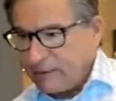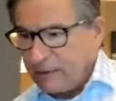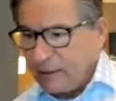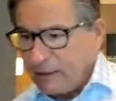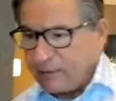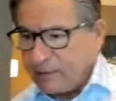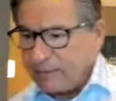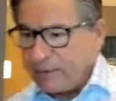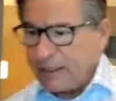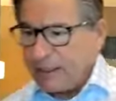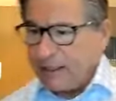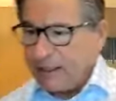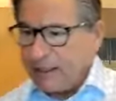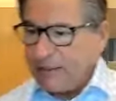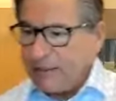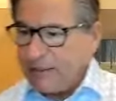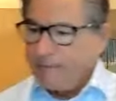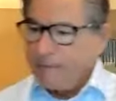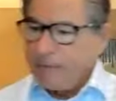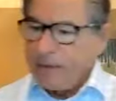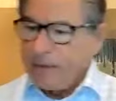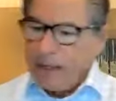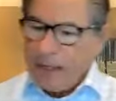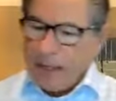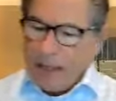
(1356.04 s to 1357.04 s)
okay?
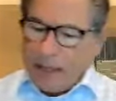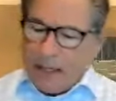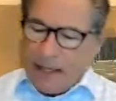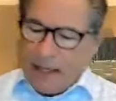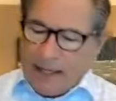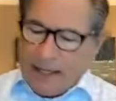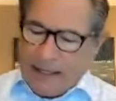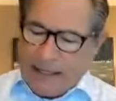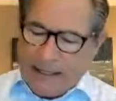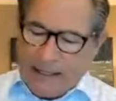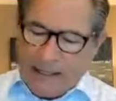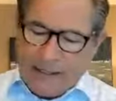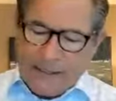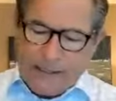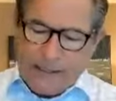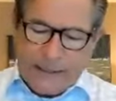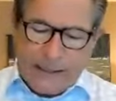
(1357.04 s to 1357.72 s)
And,